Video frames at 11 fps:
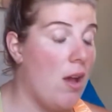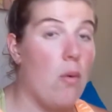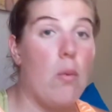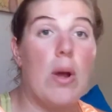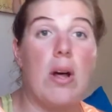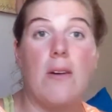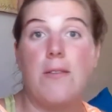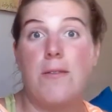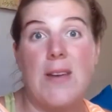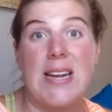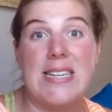will
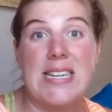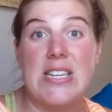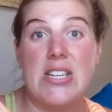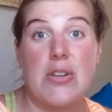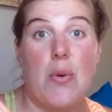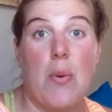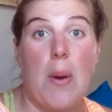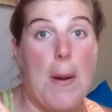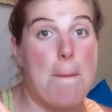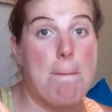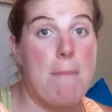fit into
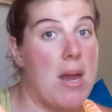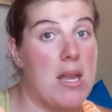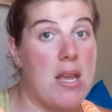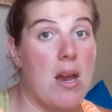many